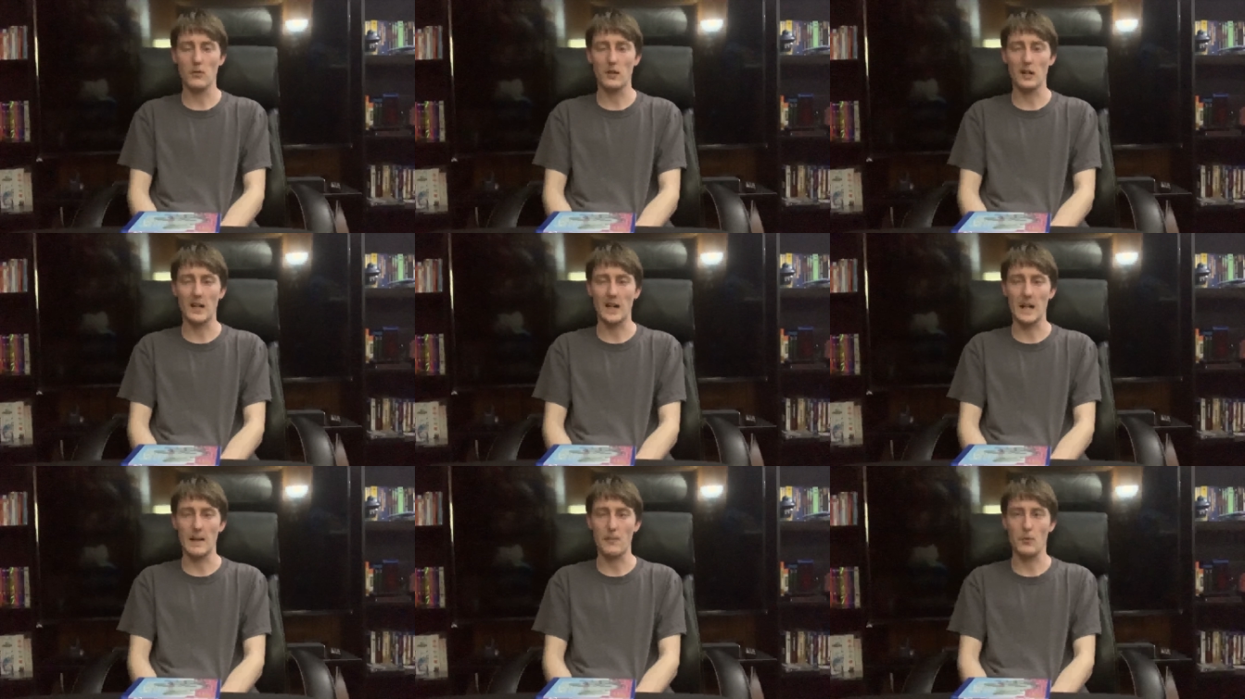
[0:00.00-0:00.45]

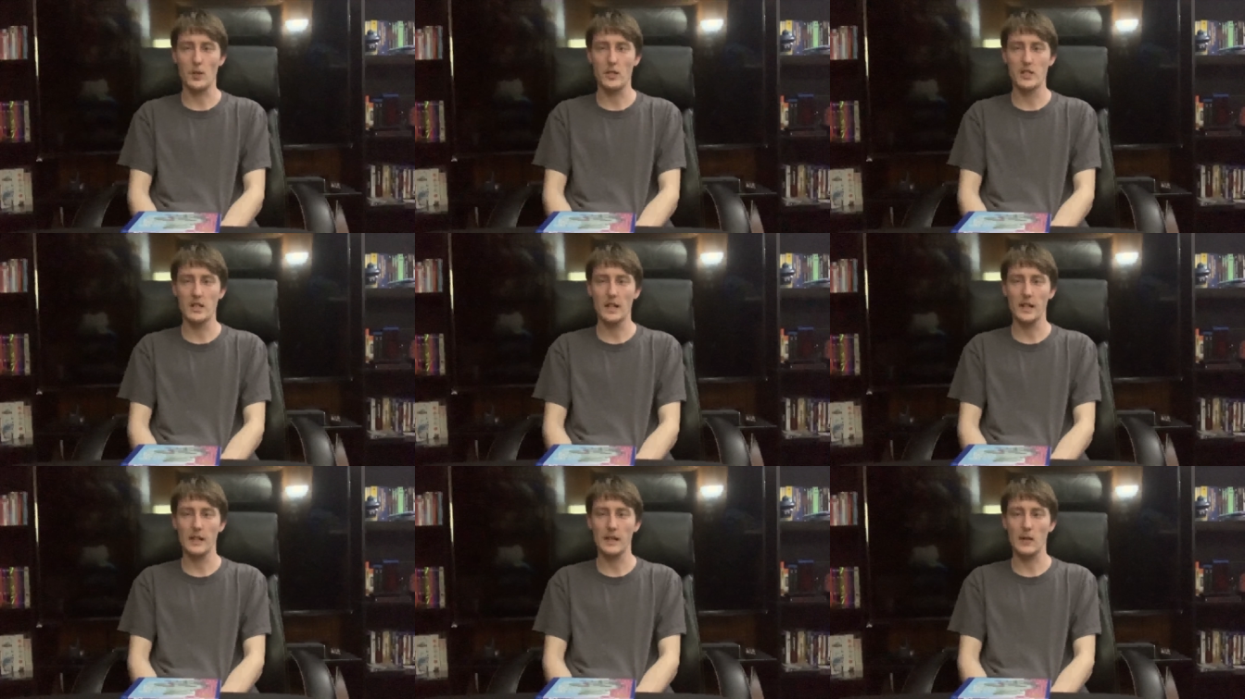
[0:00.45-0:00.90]
I
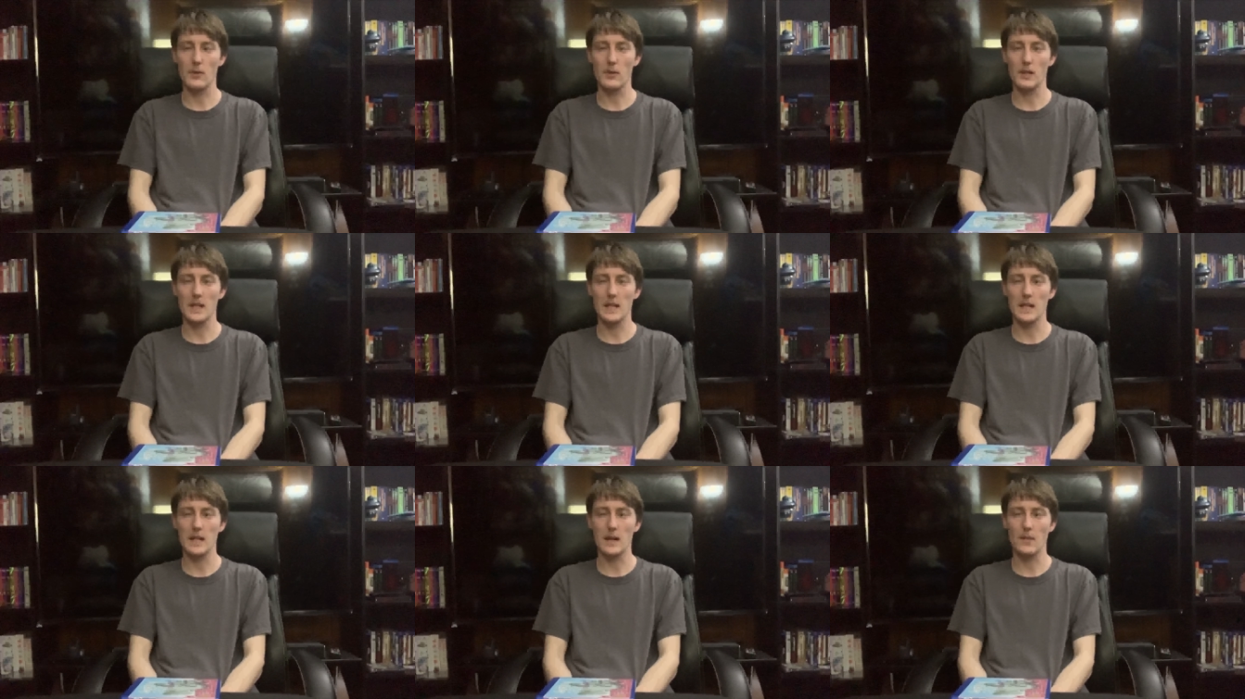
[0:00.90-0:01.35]
appreciate you
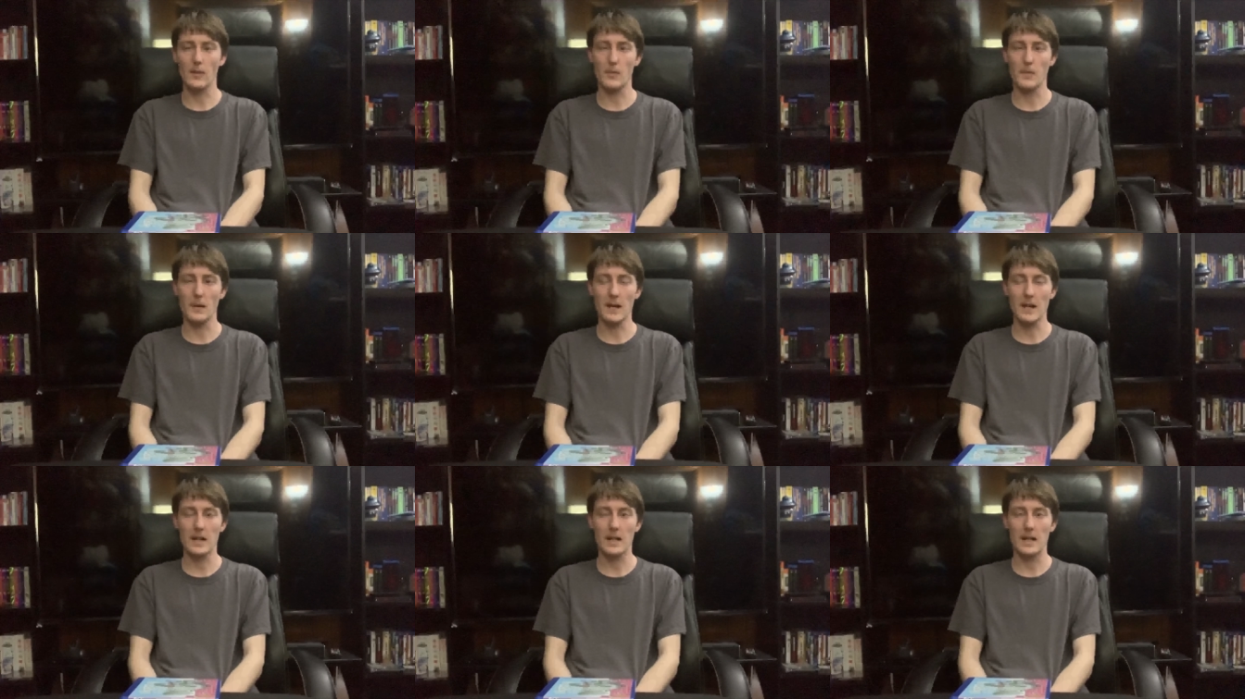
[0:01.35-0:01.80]
keep coming
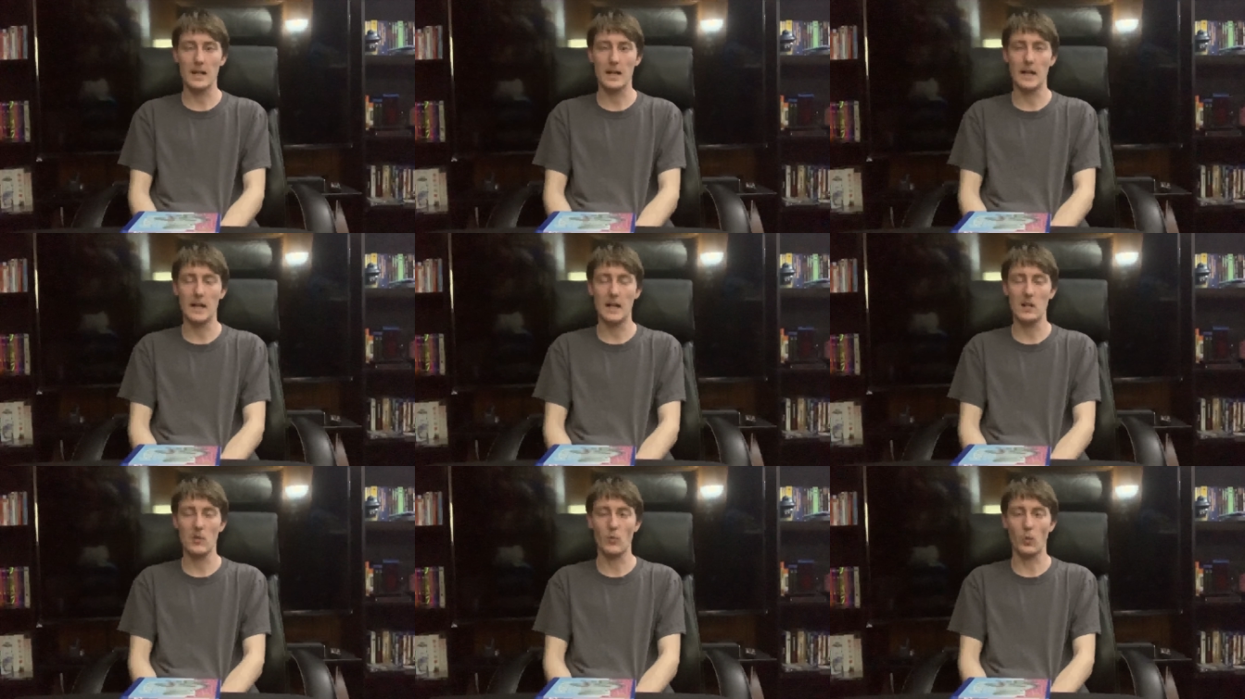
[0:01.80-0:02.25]
back
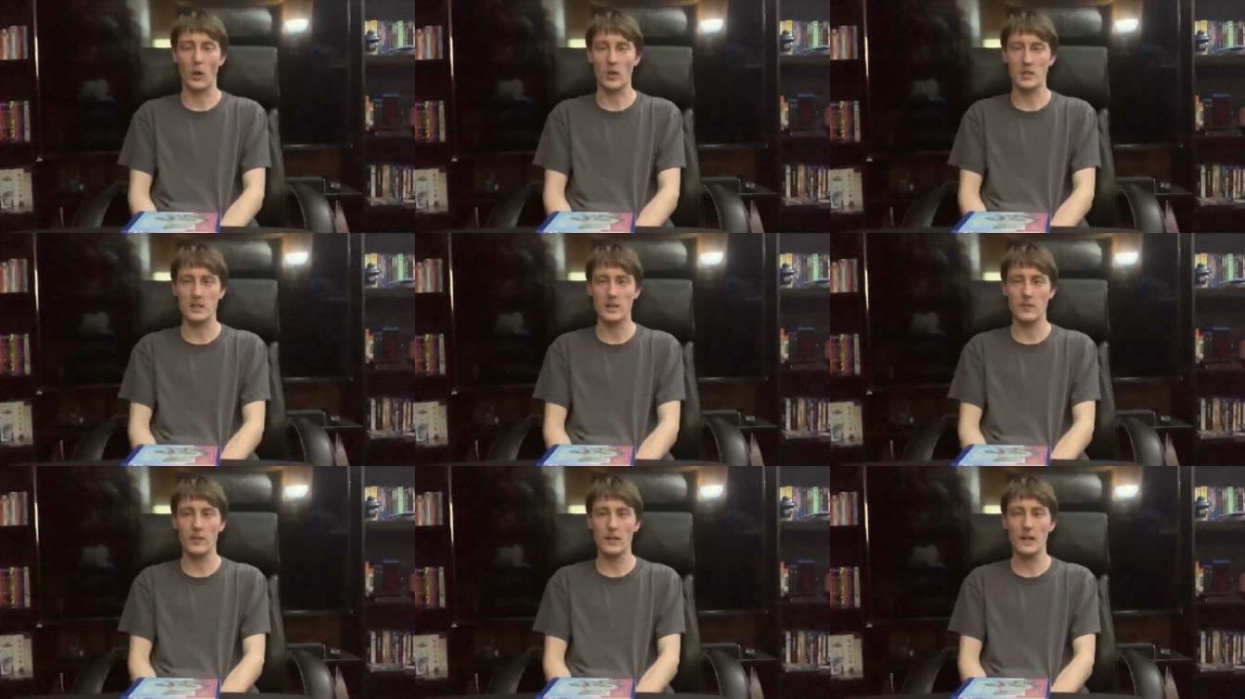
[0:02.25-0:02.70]
and
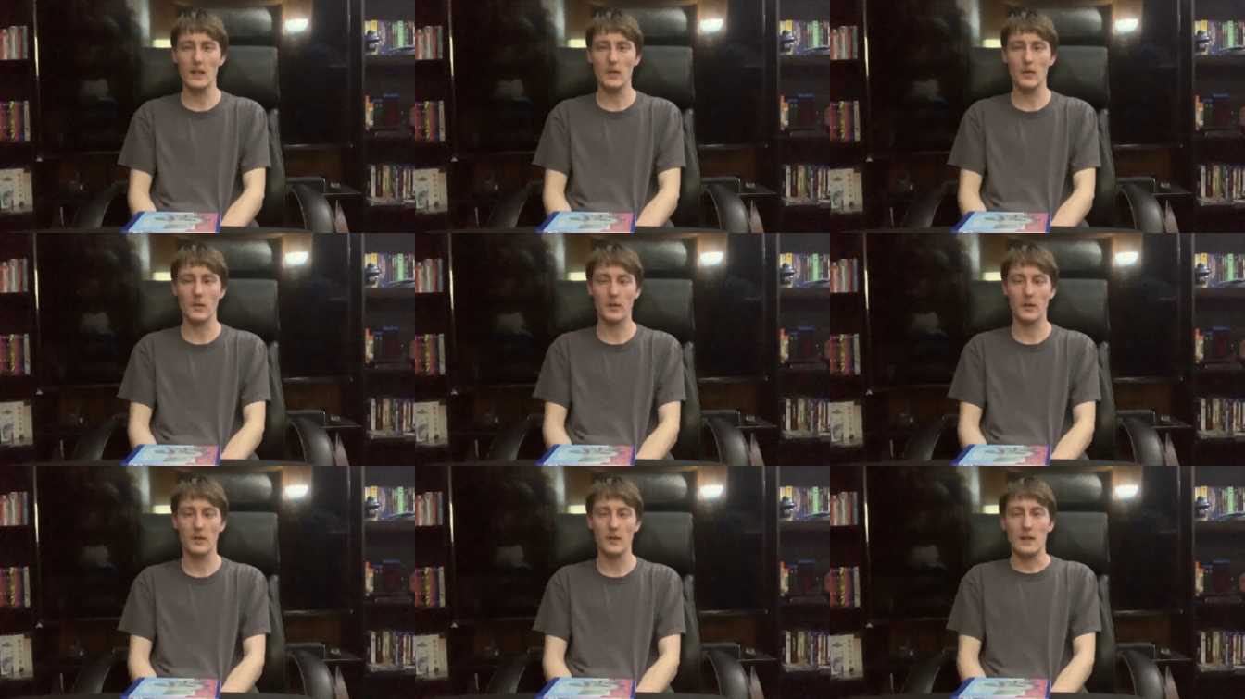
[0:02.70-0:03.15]
watching the videos.